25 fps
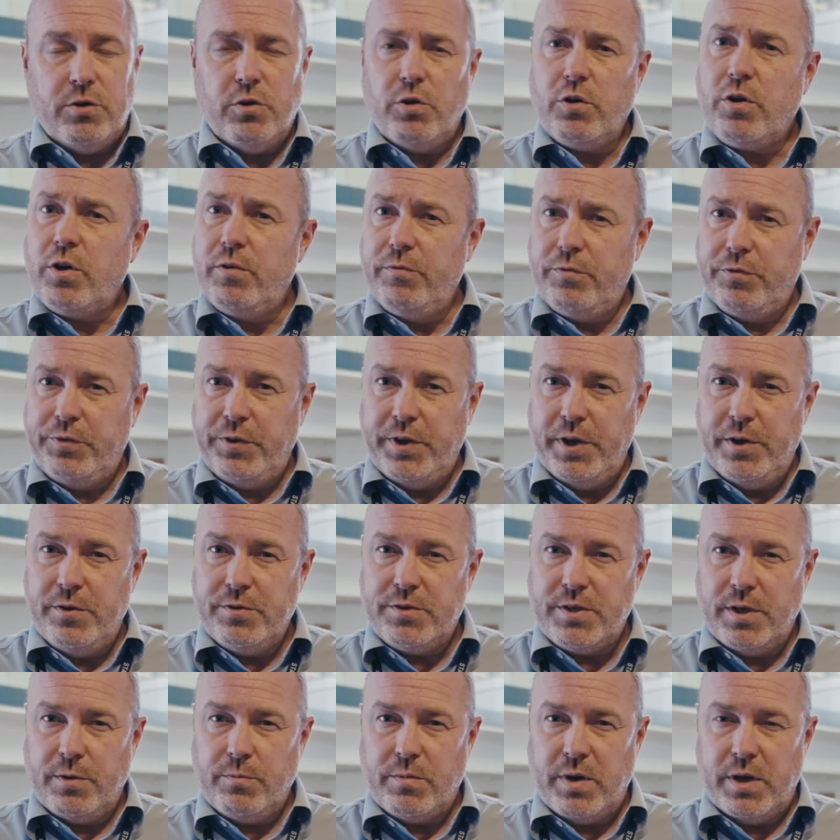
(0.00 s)
or
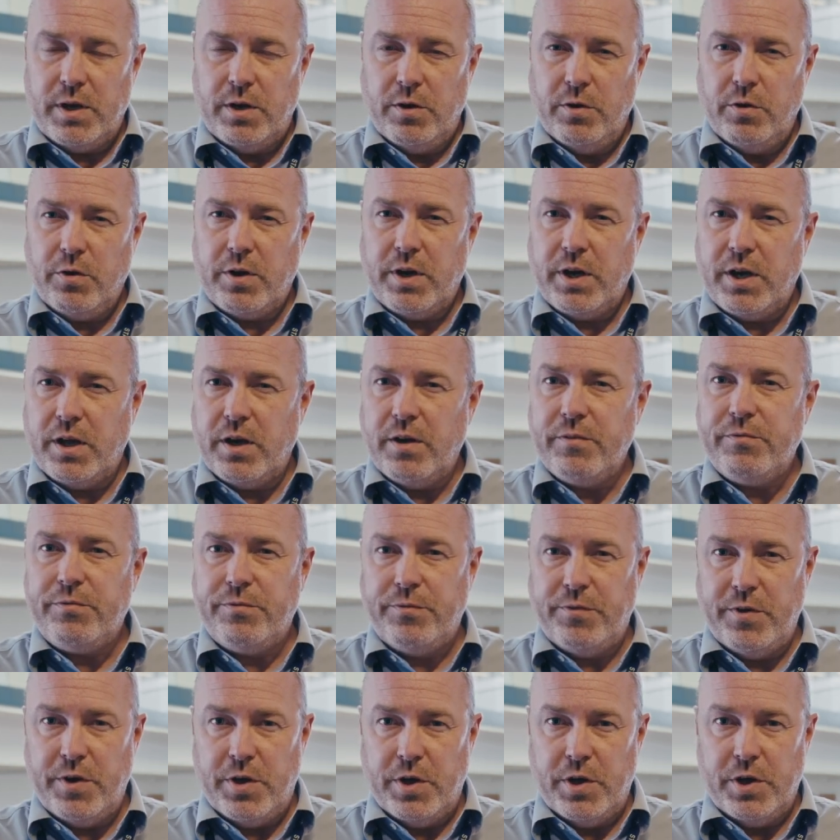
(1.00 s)
confusing when you look at it at
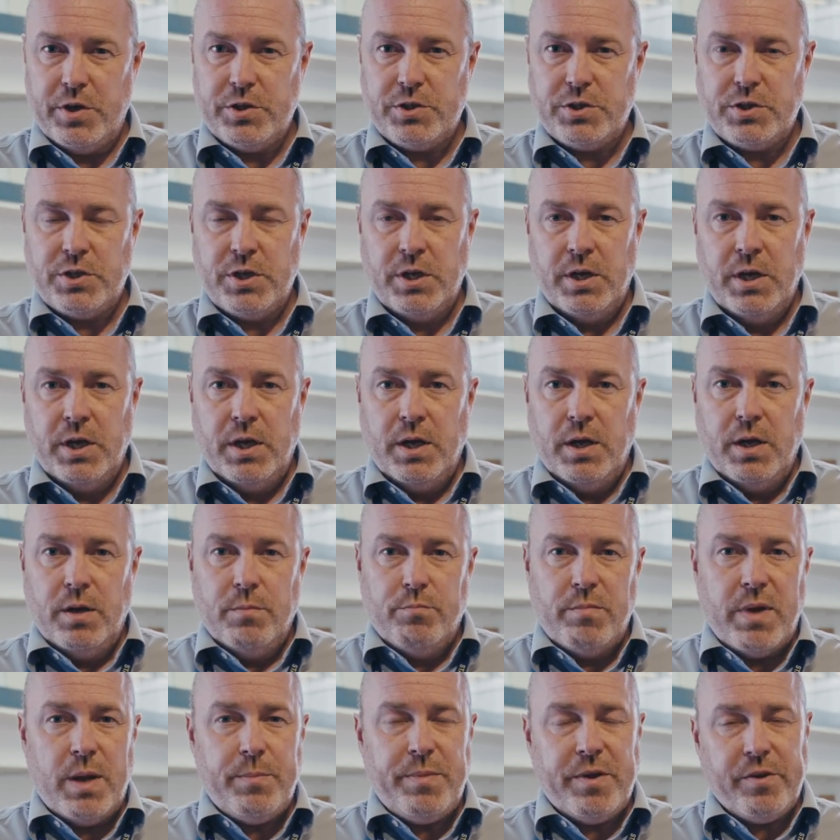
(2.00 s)
first,
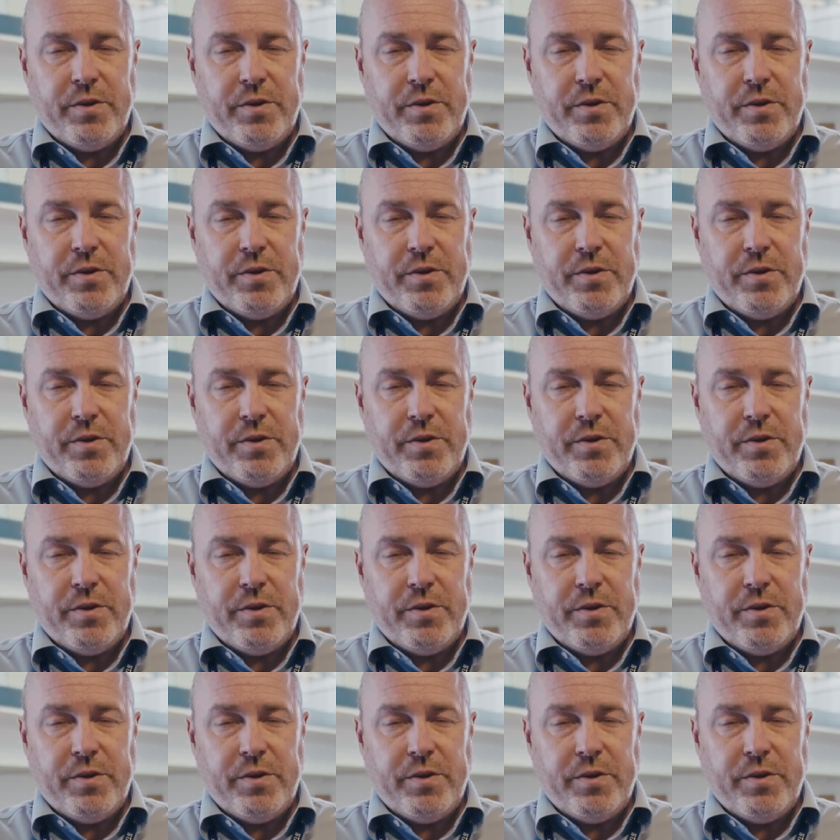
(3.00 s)
maybe